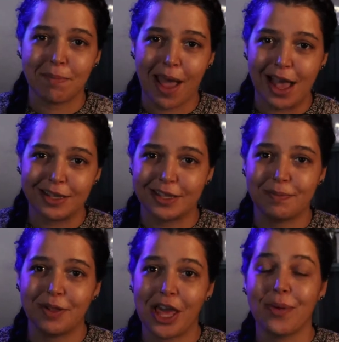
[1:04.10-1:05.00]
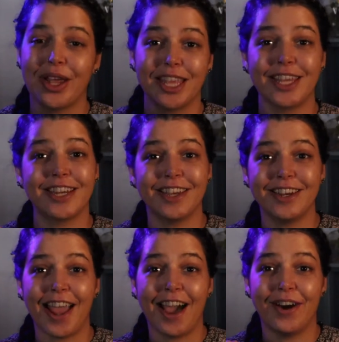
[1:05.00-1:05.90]
masks to play with until
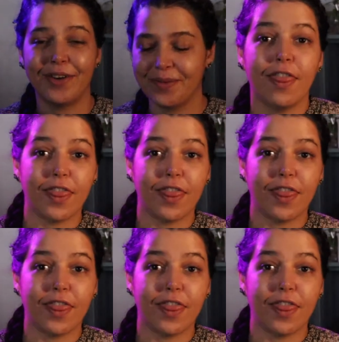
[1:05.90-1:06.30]
now.